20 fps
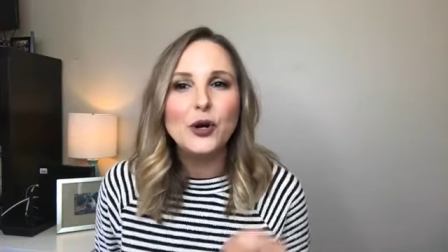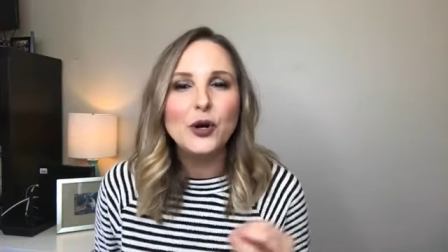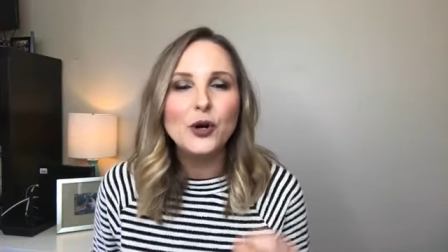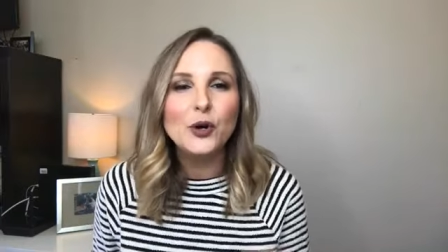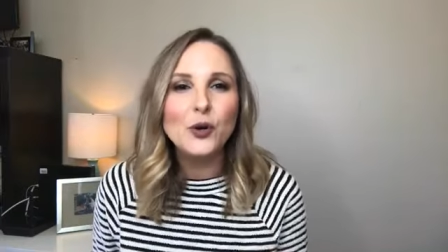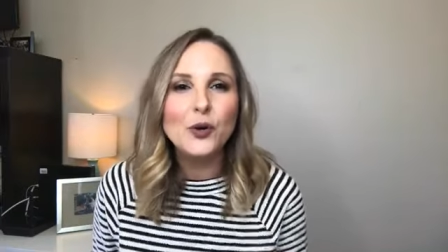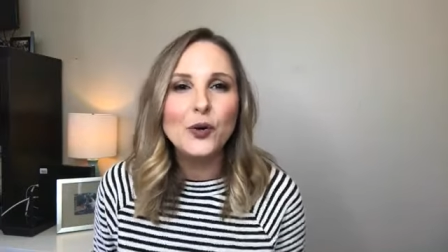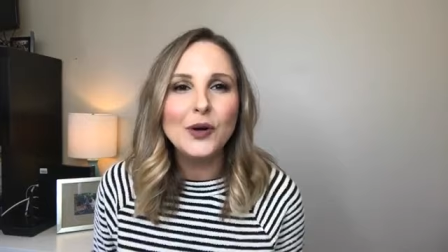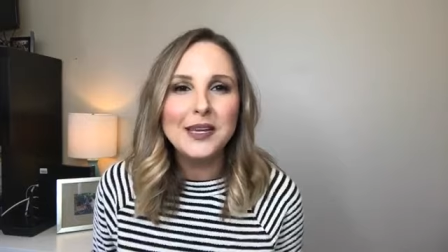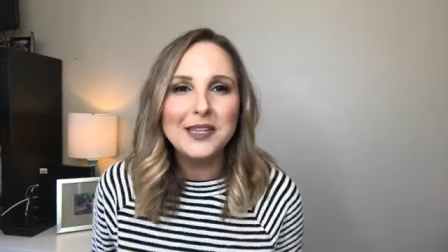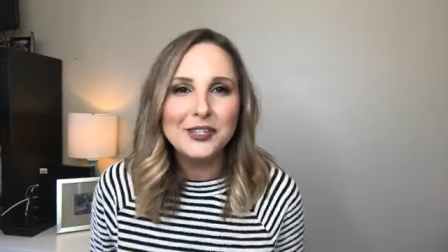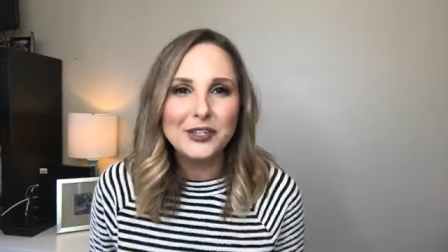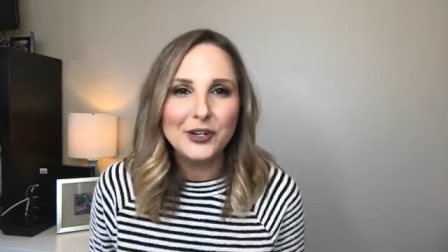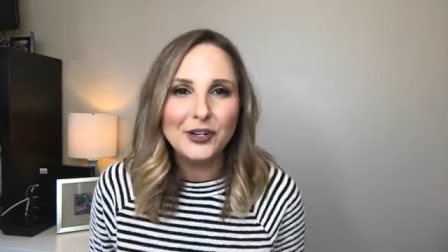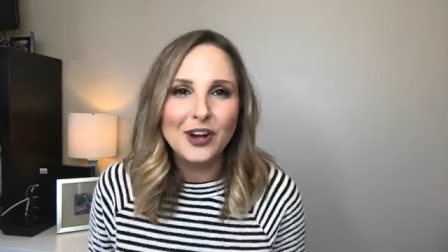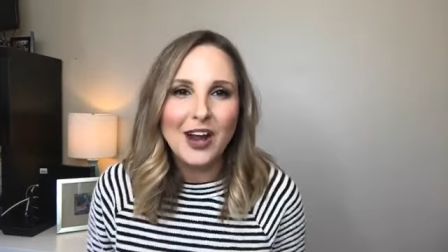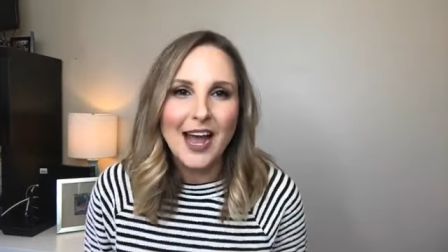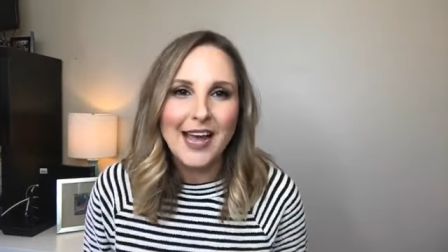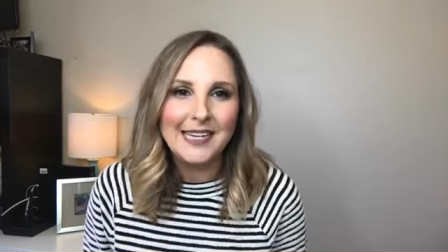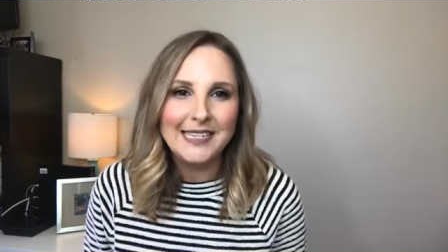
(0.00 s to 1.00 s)
who is
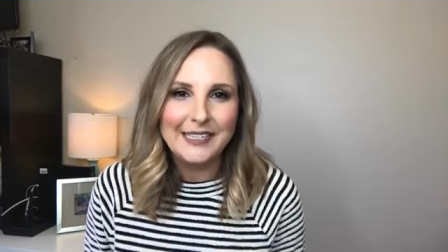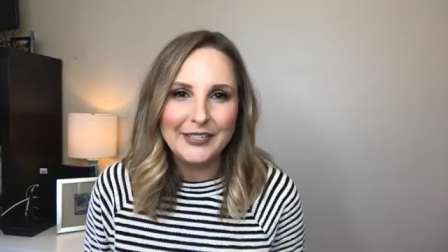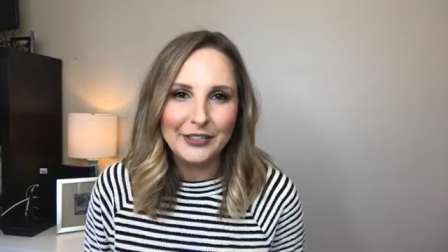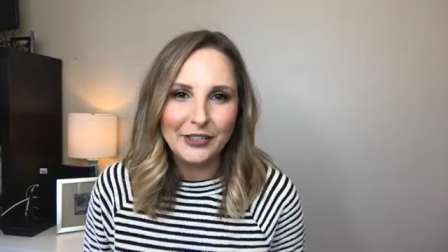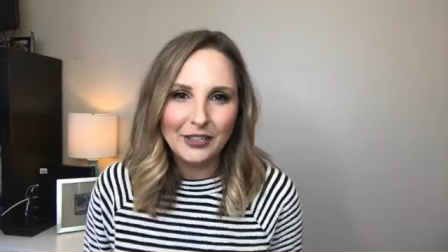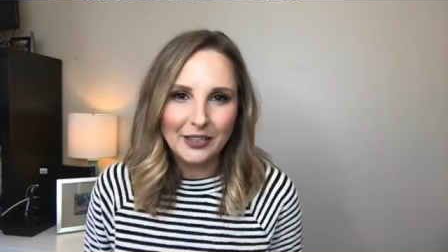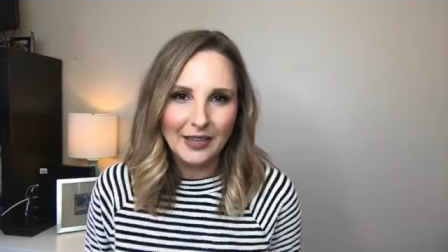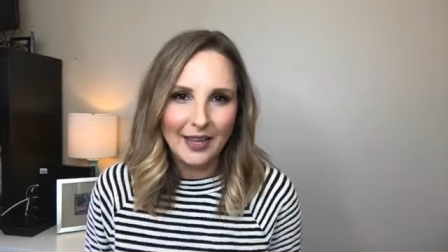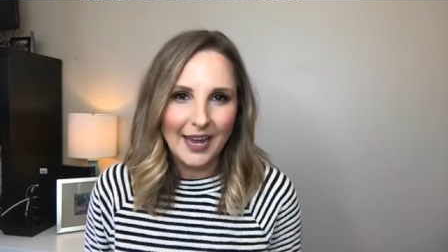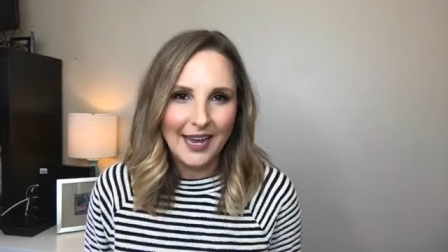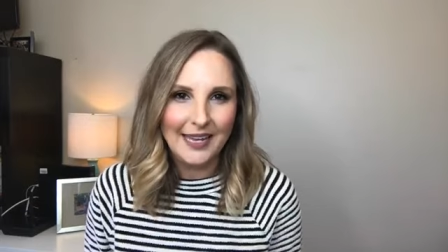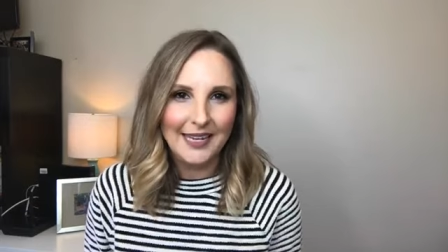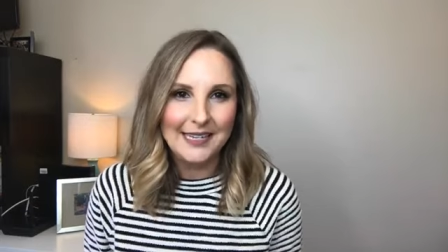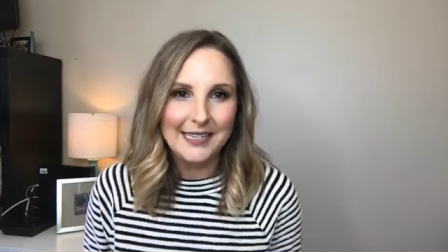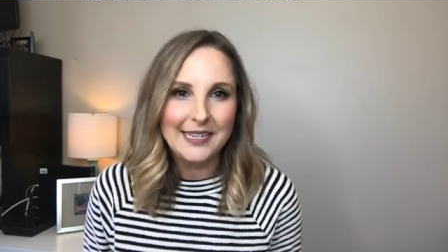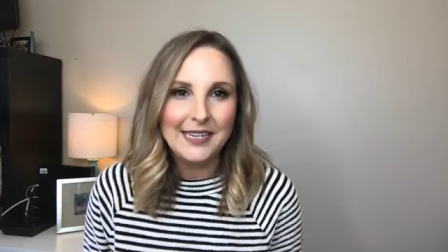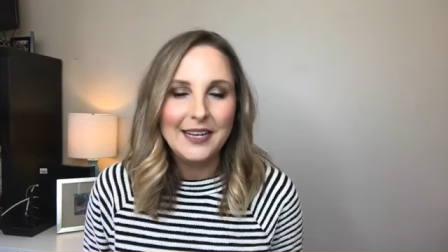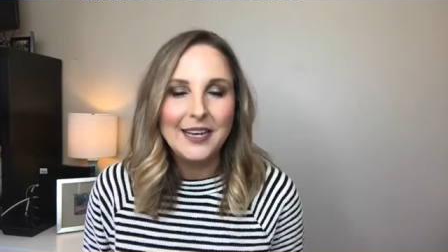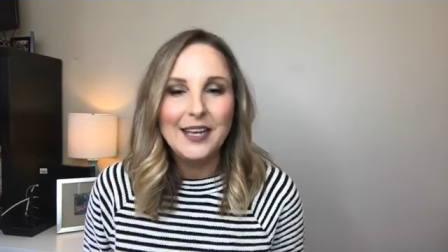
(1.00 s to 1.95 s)
your ideal client?